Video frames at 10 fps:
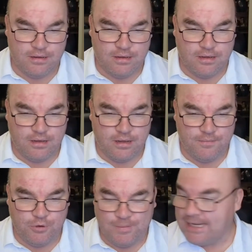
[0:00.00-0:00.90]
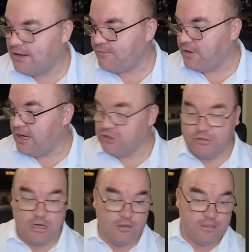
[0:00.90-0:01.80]
Put me down for
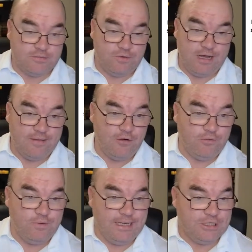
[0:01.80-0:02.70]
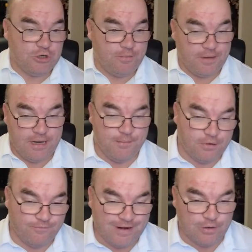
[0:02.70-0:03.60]
$100. Wow, that would really drop the
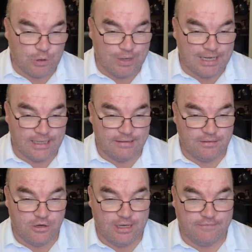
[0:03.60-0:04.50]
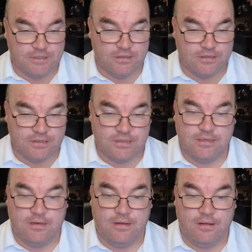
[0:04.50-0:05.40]
number very quickly. No left turns.
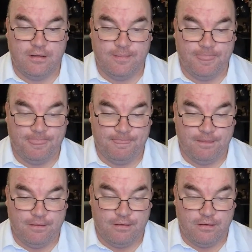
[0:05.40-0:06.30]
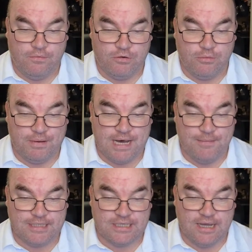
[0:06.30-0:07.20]
One room
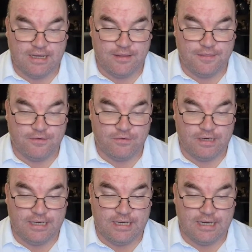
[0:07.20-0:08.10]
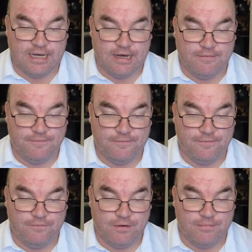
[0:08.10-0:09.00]
apartment is like 3.5,
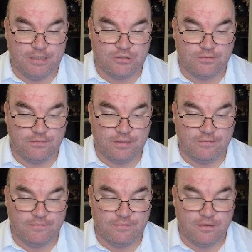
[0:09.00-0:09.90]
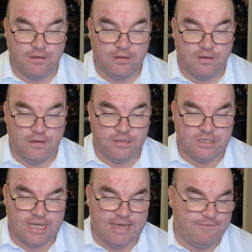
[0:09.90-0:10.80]
one bedroom loop.
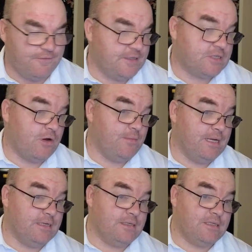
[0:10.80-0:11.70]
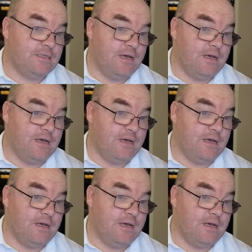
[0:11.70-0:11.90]
So yeah, 50 square meters.